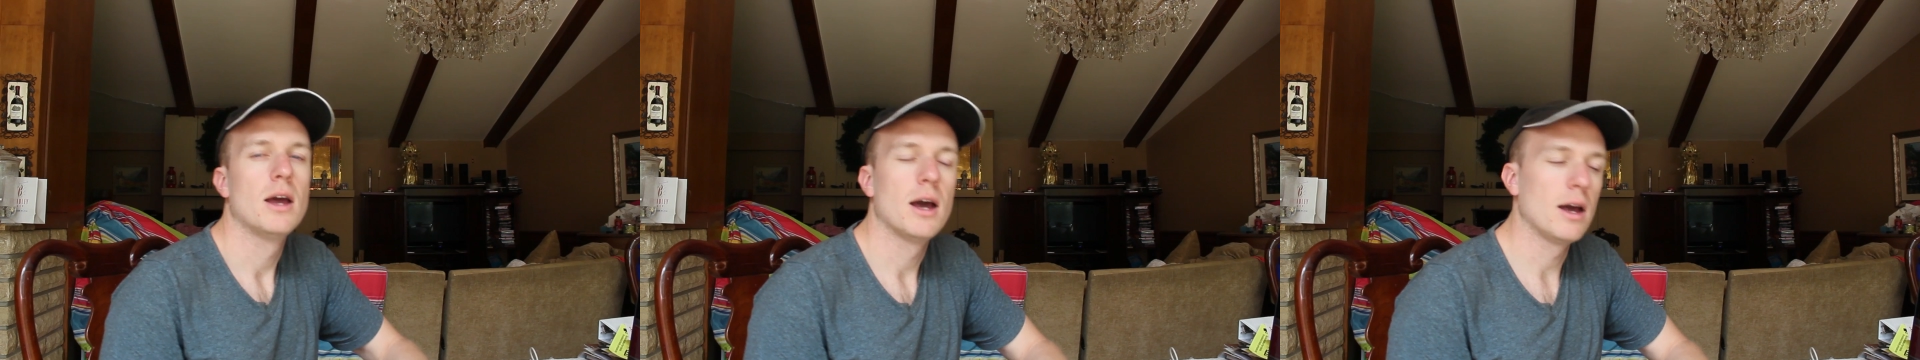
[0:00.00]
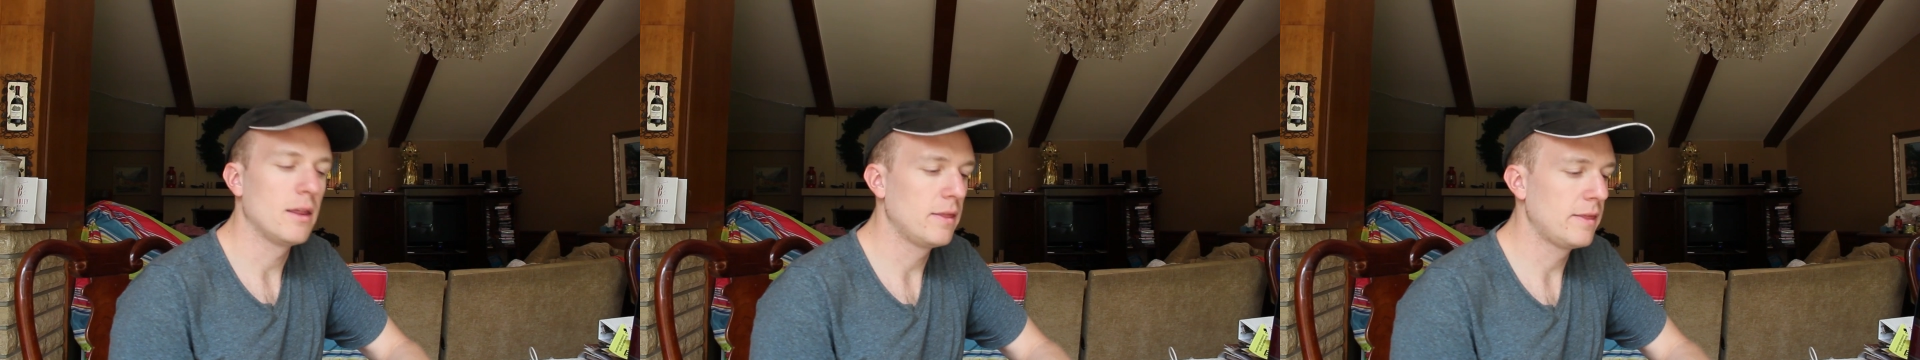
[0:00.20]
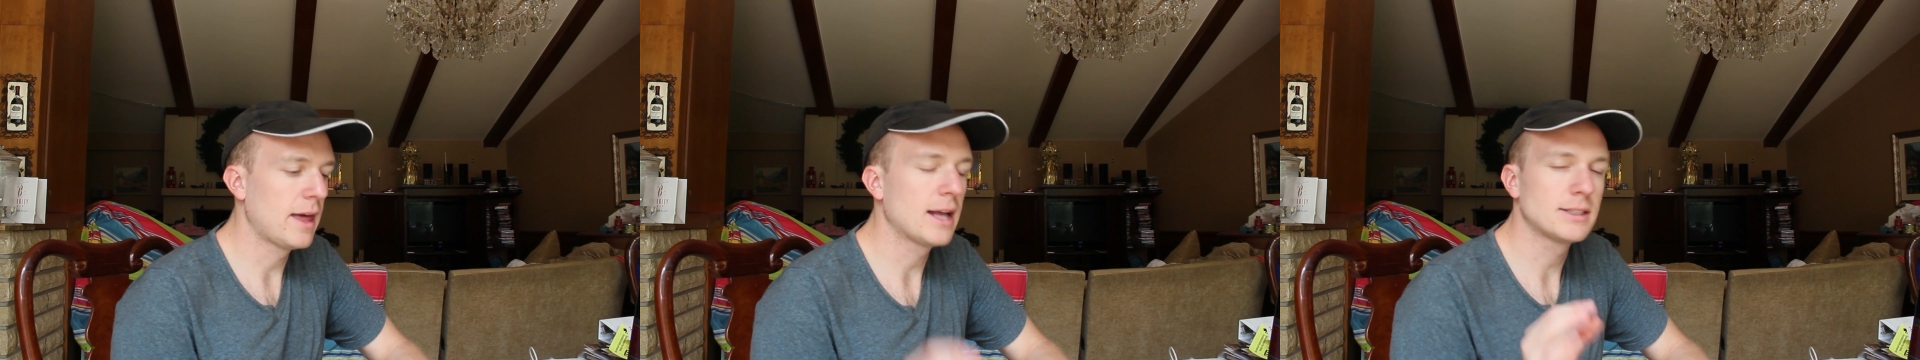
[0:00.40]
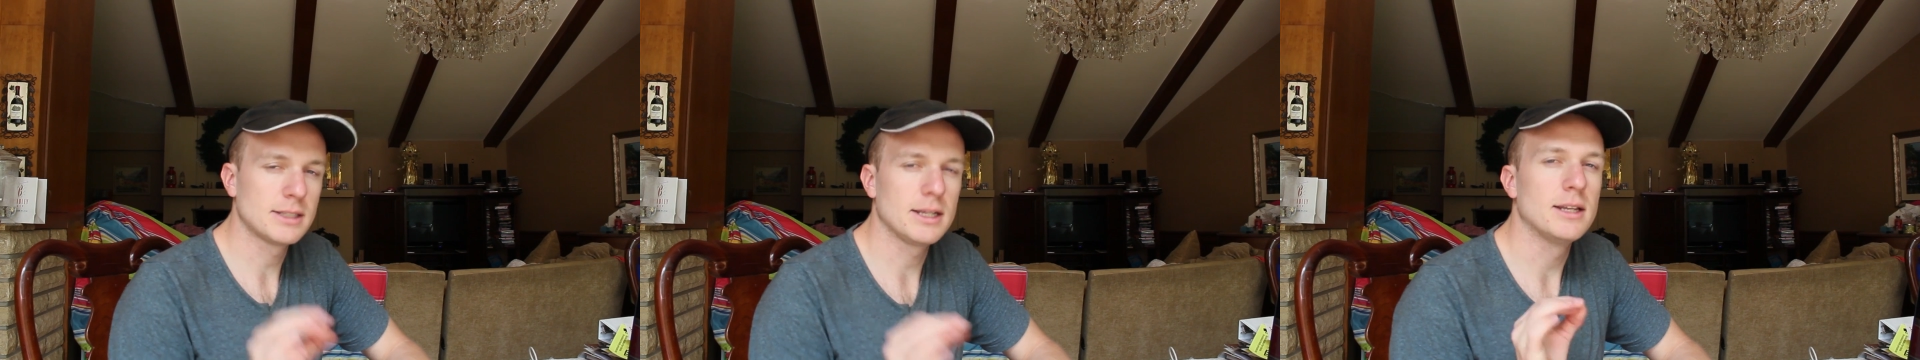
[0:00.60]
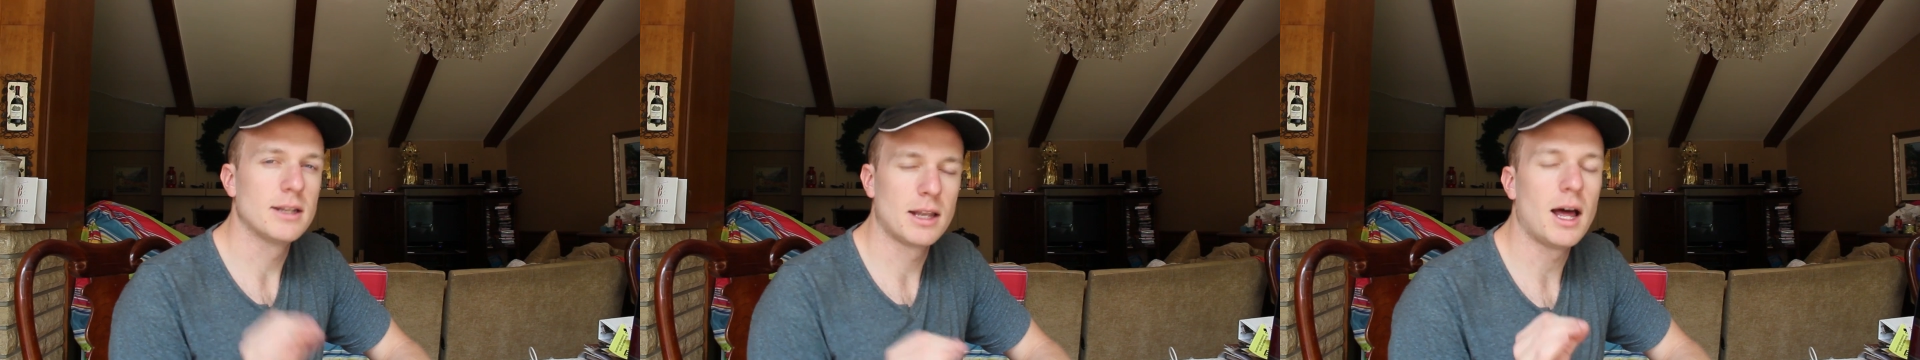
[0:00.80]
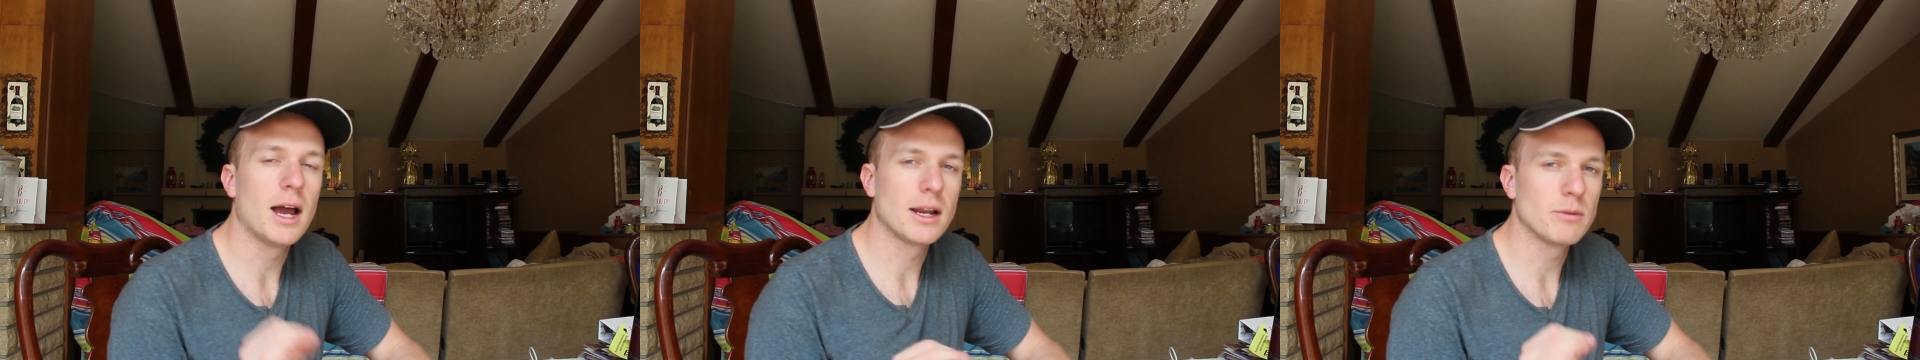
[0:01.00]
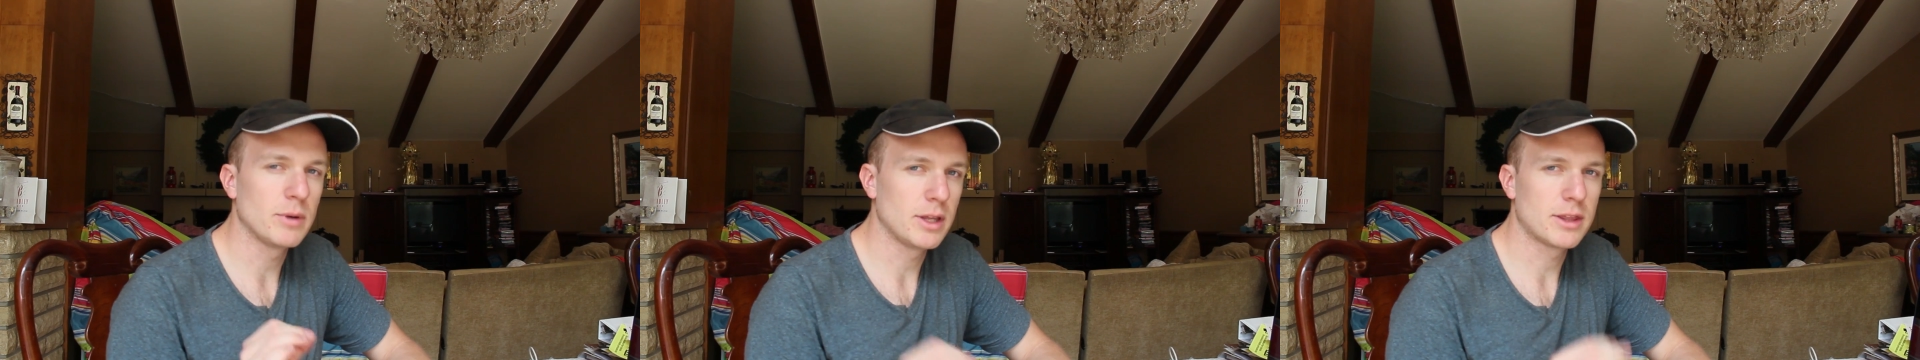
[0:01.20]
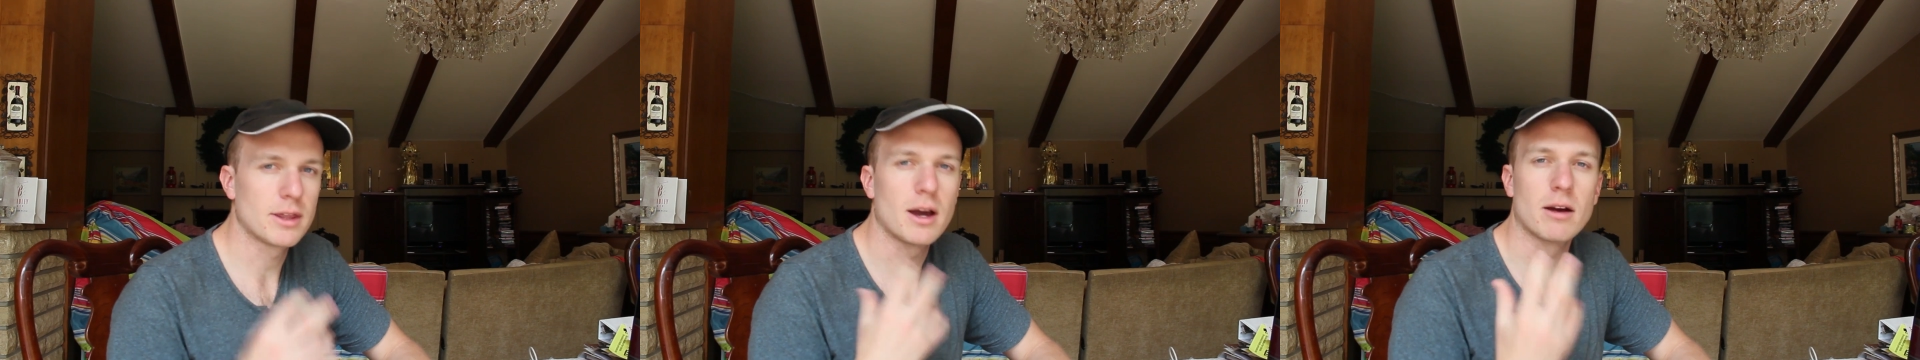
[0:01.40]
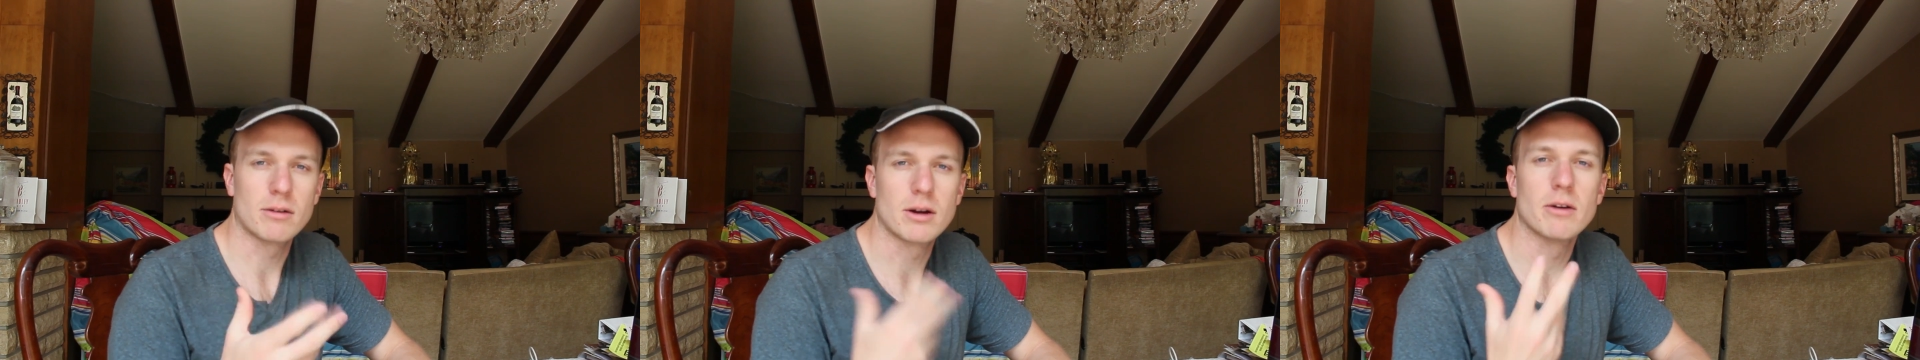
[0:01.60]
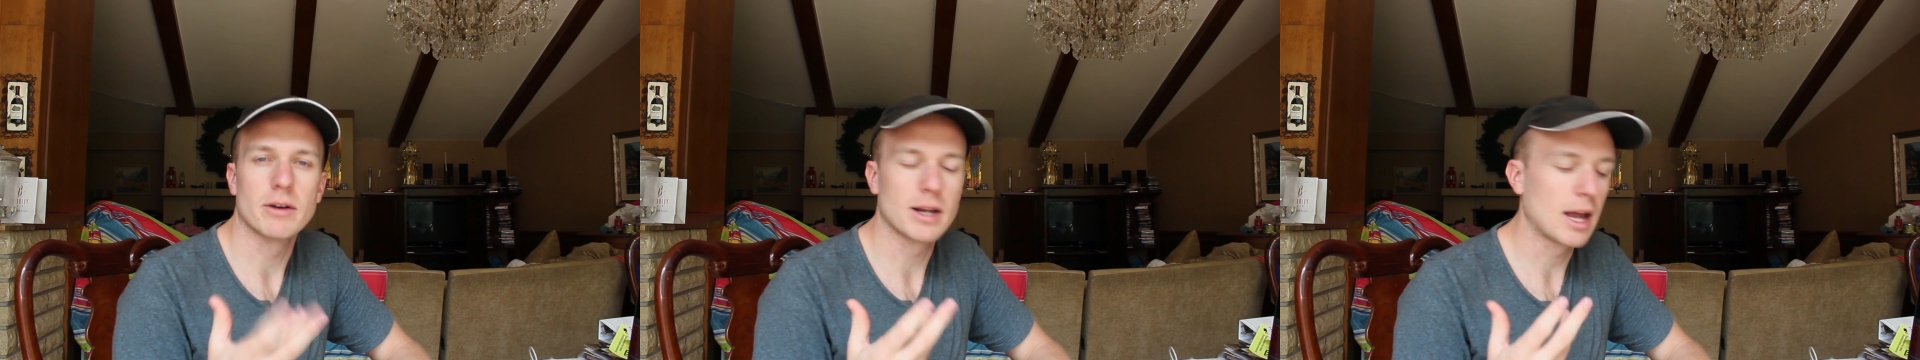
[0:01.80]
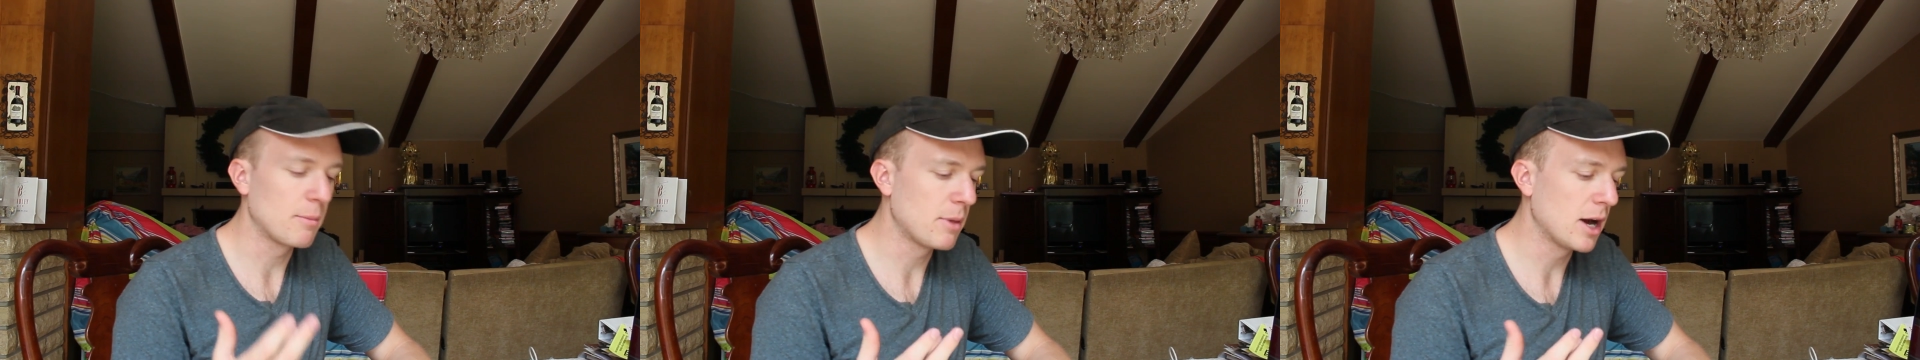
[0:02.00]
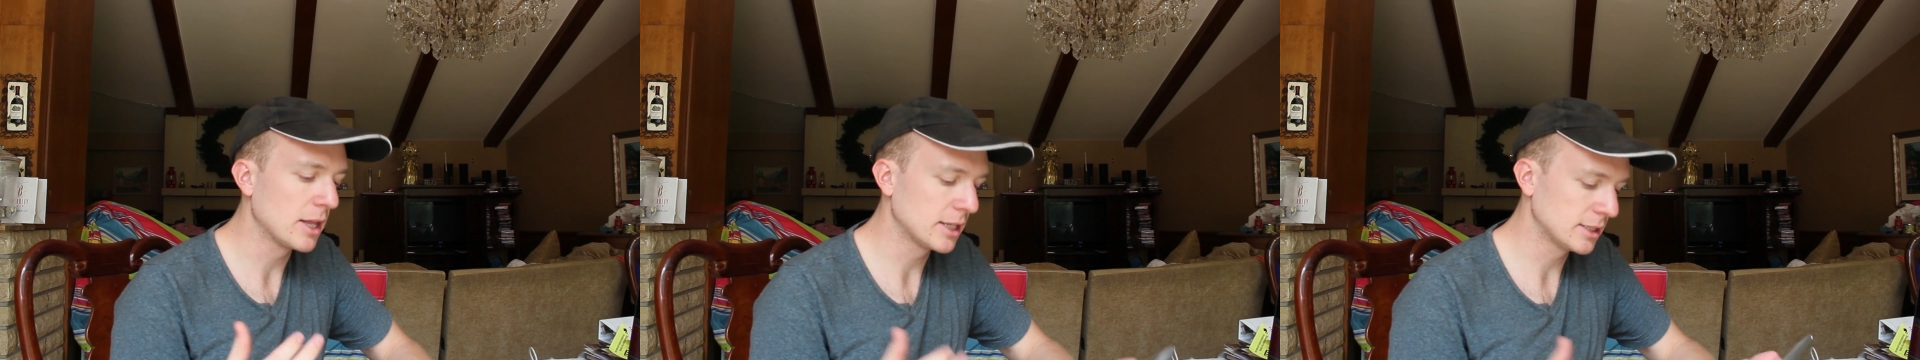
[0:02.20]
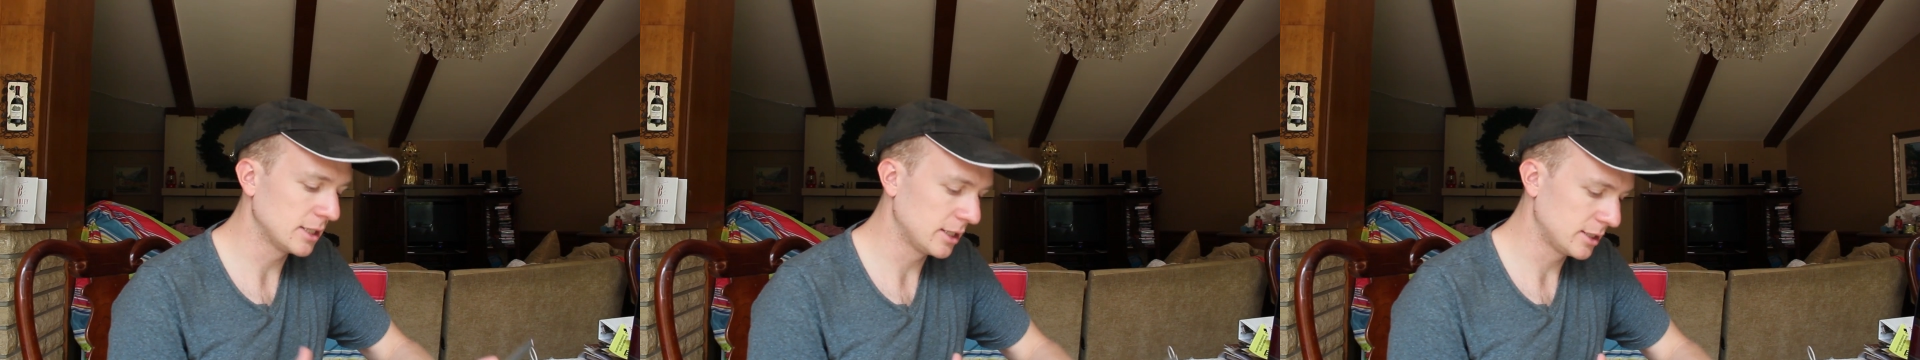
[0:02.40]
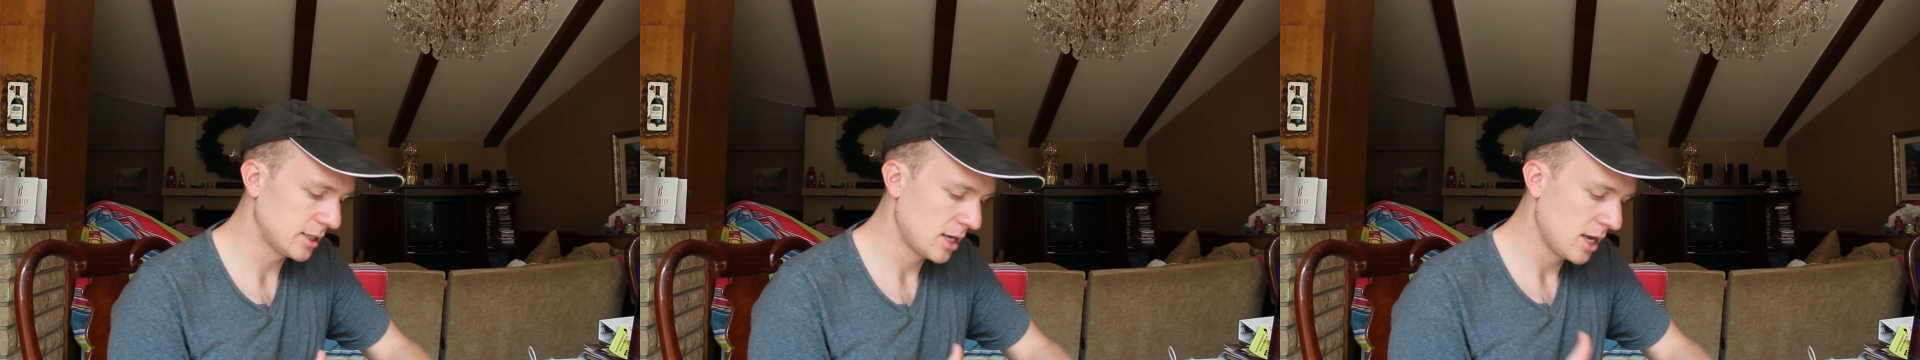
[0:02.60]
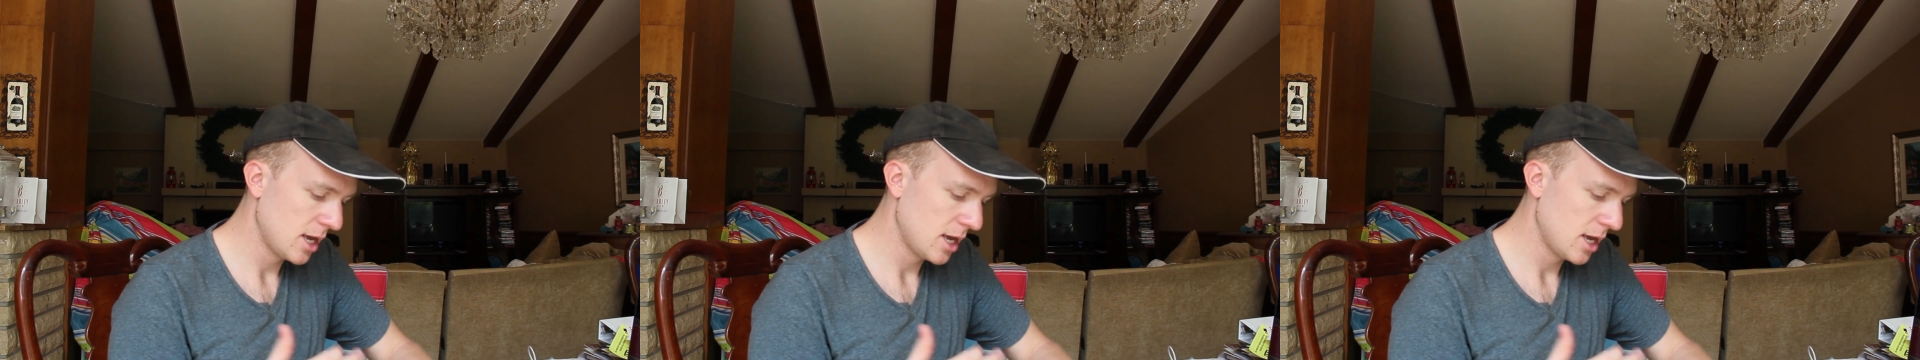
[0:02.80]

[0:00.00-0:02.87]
Uh, that's in line with our current hypothesis.